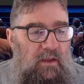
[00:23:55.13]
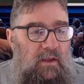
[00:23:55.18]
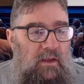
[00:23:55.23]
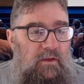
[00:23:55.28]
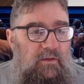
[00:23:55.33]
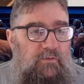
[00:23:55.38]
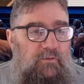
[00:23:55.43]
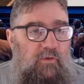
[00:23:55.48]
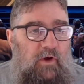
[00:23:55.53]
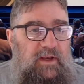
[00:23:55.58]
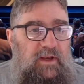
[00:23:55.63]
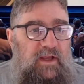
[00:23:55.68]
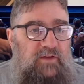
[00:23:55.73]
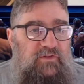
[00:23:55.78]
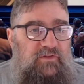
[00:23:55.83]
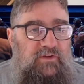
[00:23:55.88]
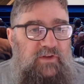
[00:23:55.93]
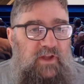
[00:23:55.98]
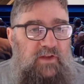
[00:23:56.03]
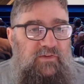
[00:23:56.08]
The freight
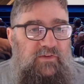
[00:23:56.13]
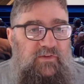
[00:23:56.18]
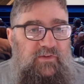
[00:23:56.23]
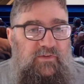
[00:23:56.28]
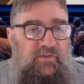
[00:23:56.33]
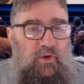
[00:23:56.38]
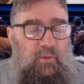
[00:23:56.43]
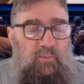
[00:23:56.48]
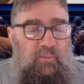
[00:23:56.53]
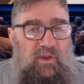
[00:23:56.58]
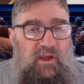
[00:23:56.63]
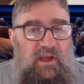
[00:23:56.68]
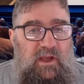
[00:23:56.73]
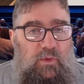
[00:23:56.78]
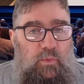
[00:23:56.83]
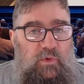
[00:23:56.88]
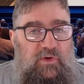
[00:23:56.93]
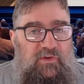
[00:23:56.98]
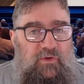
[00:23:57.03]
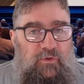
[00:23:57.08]
action doesn't stop there.
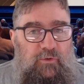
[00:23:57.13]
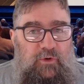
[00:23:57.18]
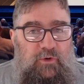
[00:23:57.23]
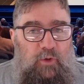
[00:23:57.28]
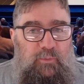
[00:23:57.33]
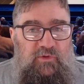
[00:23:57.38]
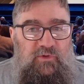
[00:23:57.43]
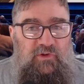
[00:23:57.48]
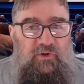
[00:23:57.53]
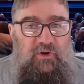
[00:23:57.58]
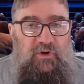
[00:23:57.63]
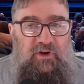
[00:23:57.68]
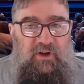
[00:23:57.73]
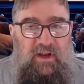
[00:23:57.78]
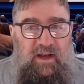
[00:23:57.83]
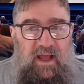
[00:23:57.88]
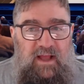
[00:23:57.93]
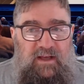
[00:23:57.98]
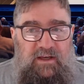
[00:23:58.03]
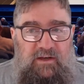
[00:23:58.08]
We saw an
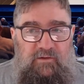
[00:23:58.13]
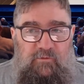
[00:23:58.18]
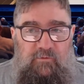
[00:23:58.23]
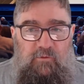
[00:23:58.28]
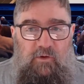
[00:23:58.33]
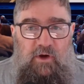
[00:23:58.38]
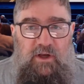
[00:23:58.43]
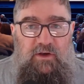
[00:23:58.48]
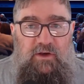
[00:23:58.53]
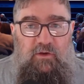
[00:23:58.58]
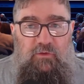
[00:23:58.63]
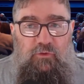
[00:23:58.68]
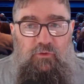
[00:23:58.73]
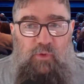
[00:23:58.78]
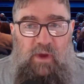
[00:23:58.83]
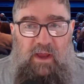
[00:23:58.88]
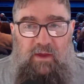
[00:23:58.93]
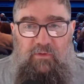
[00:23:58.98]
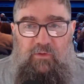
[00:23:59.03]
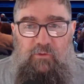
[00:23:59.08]
opportunity to add in freight
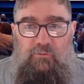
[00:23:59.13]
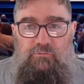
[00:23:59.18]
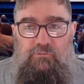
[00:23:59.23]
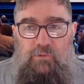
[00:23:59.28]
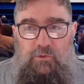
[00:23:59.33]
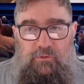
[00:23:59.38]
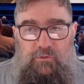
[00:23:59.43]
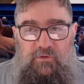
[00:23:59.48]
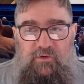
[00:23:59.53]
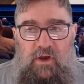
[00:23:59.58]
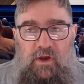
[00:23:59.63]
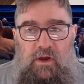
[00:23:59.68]
throughout the route,